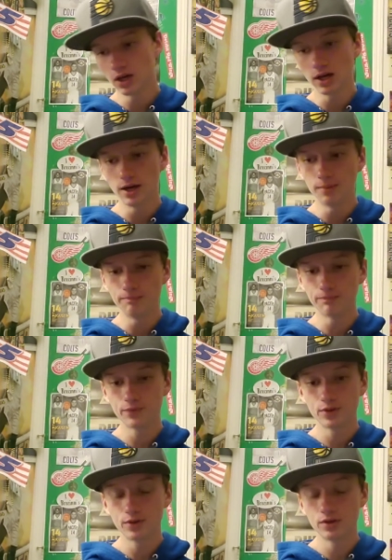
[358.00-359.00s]
Um,
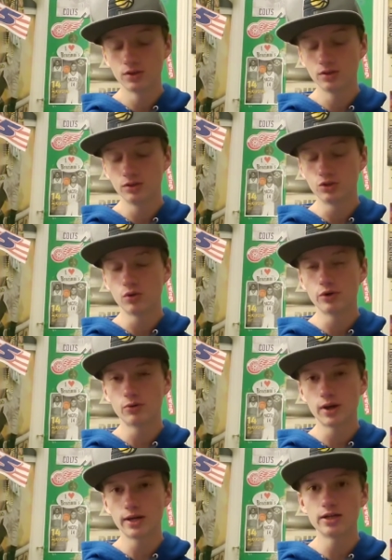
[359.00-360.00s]
Torrey
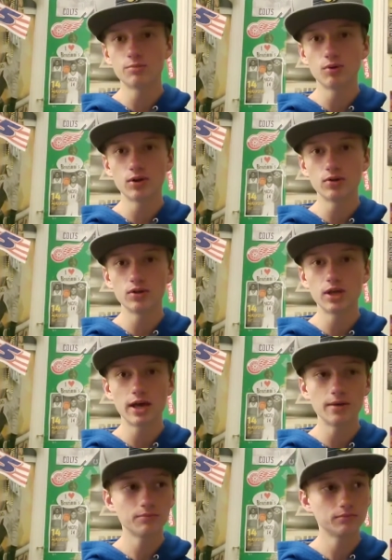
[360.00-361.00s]
Craig had a pretty good
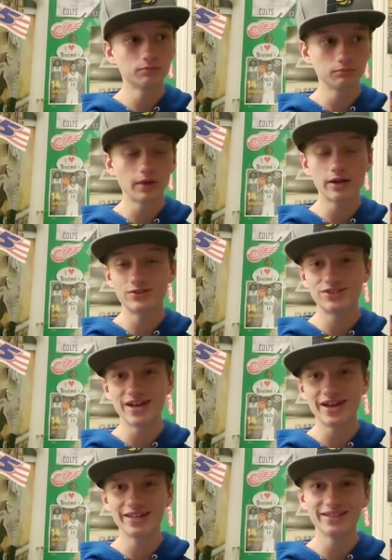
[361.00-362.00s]
game, I'd
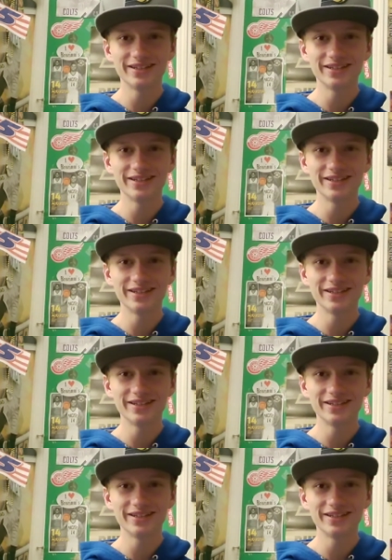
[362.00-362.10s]
say.